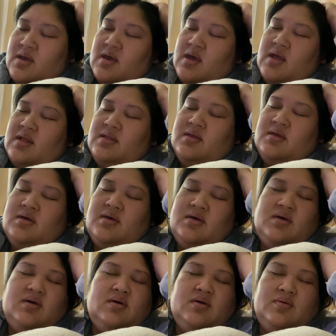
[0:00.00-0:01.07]
at
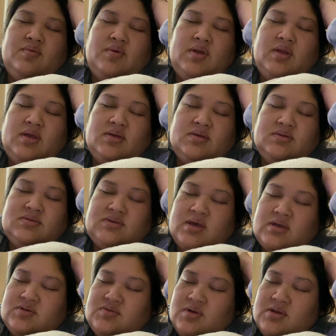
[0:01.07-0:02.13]
the readings,
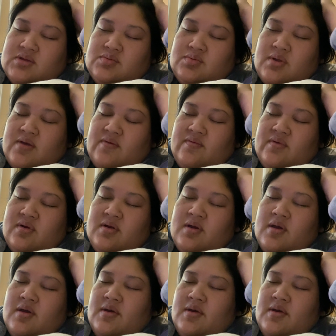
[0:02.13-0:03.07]
x-rays, whatever.